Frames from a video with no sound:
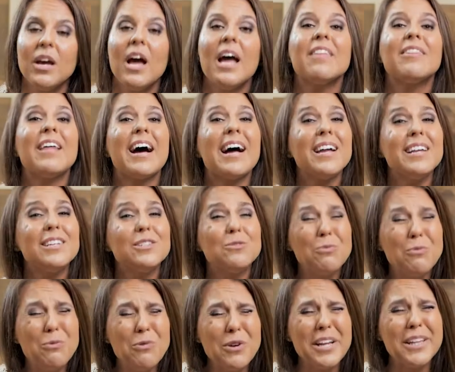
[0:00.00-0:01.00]
That is
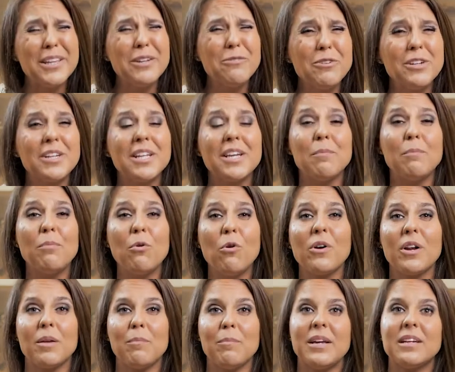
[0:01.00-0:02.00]
really, really
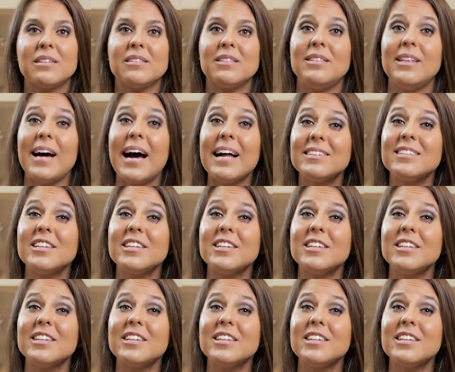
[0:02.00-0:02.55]
important because that's